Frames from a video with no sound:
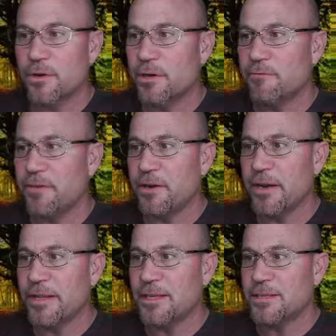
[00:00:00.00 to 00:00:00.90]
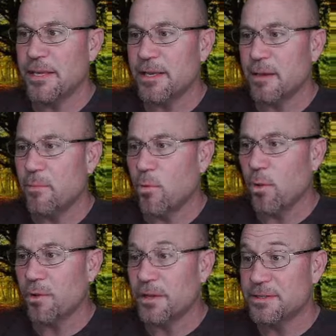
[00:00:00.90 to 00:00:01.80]
configuring that ten gig
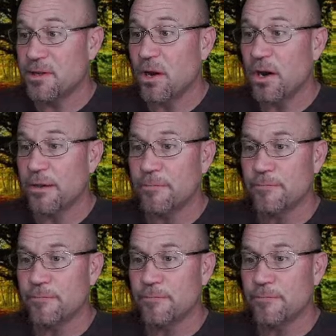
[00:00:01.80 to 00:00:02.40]
port, it's gone.